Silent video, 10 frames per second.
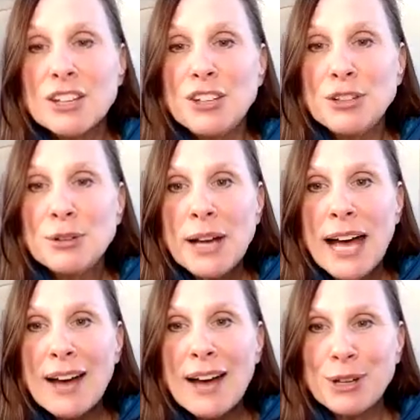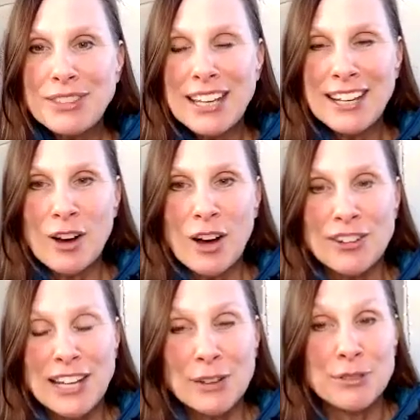you have what they
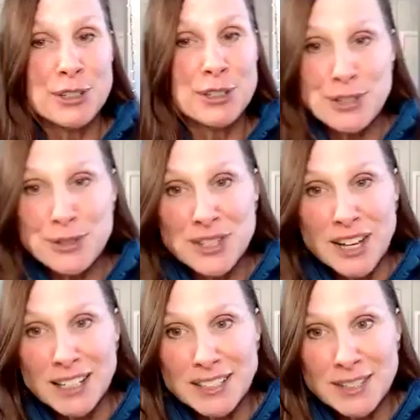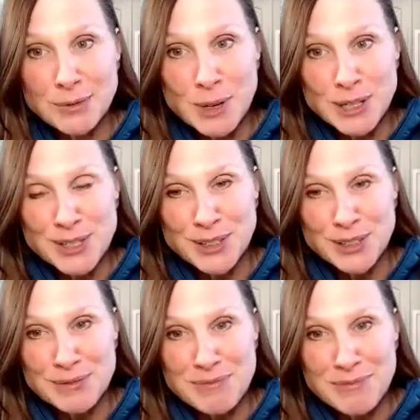call, now there's a new science in
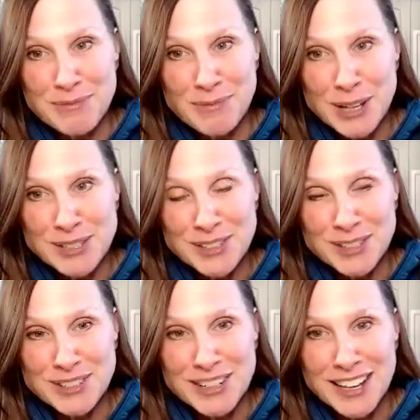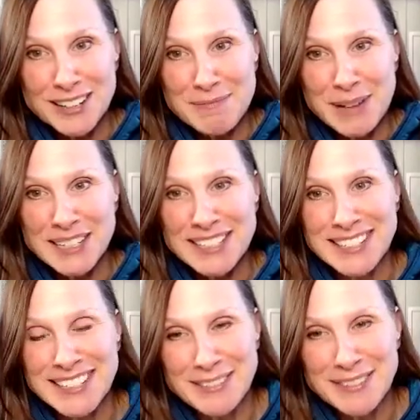Western
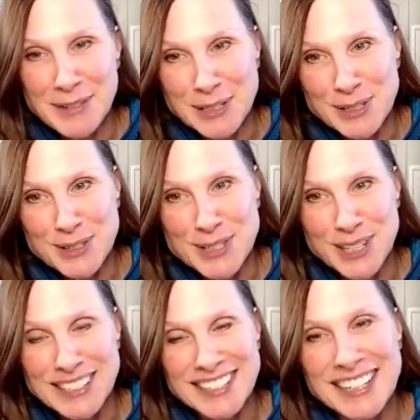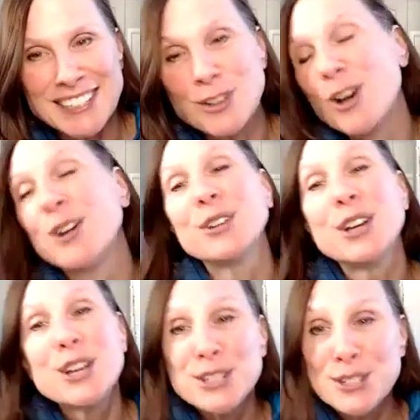medicine, Western science. It's called
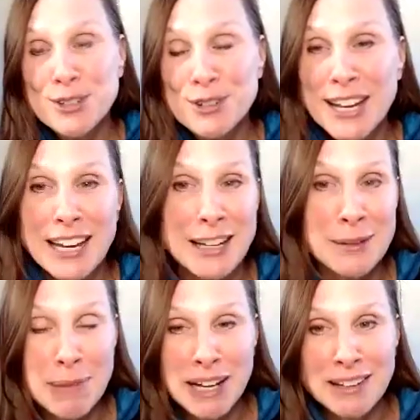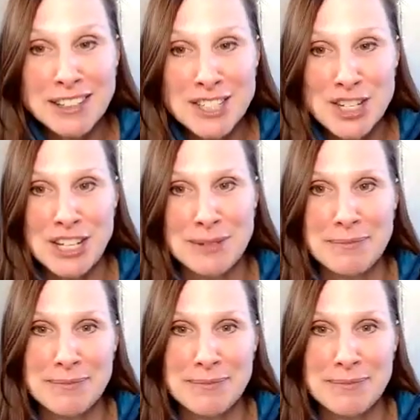circadian biology.